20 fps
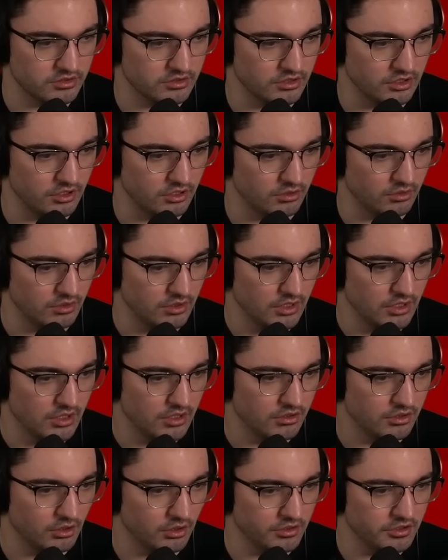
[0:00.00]
So
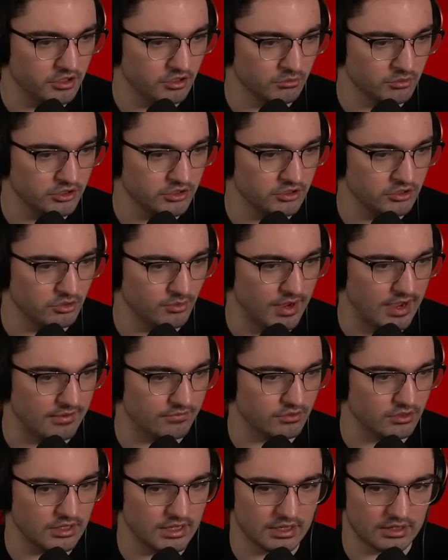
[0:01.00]
the only thing we'll need to do
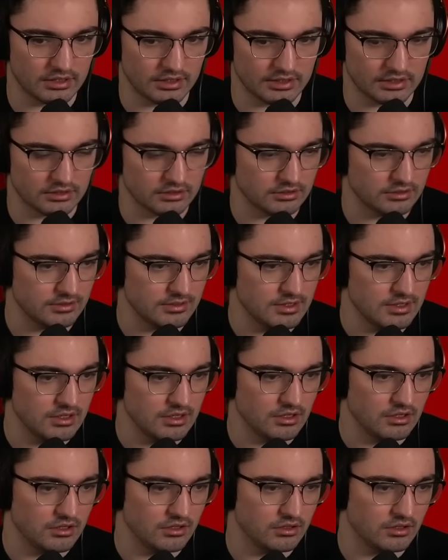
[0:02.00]
after that, like,
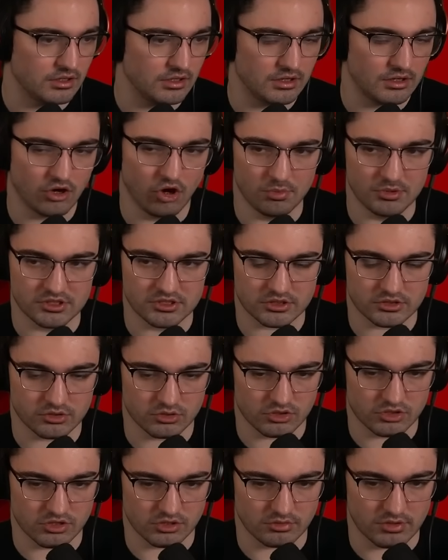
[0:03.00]
open 6
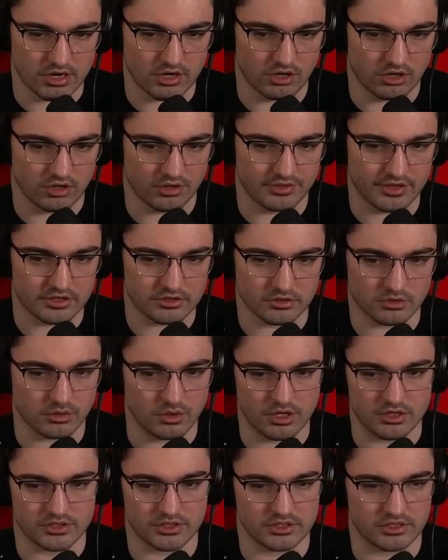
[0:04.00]
doors in the Great Hall. That just
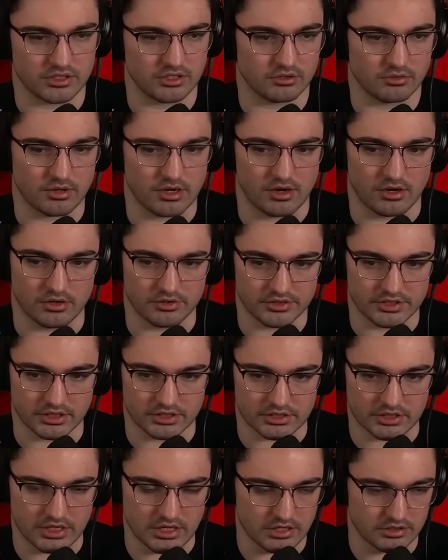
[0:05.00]
requires us to get a Great Hall and
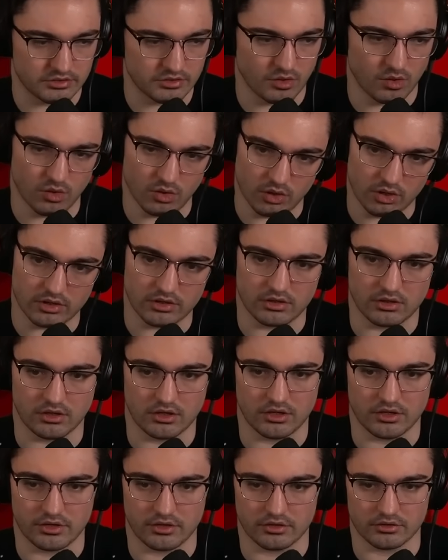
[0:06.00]
6 keys, or
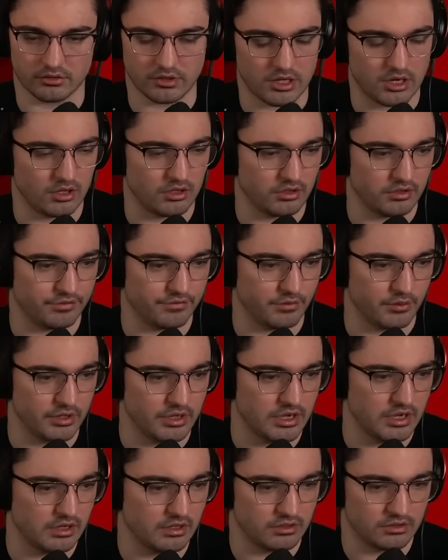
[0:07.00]
a Great Hall and a
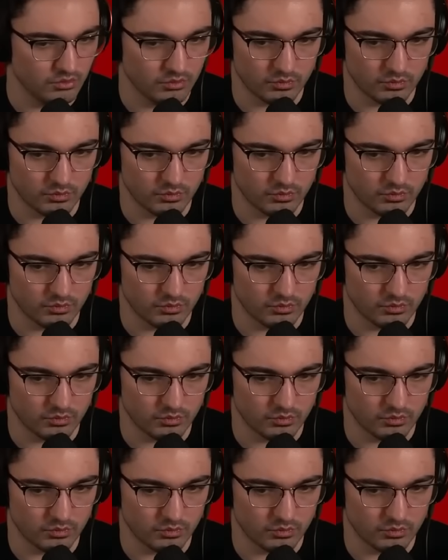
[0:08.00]
foyer.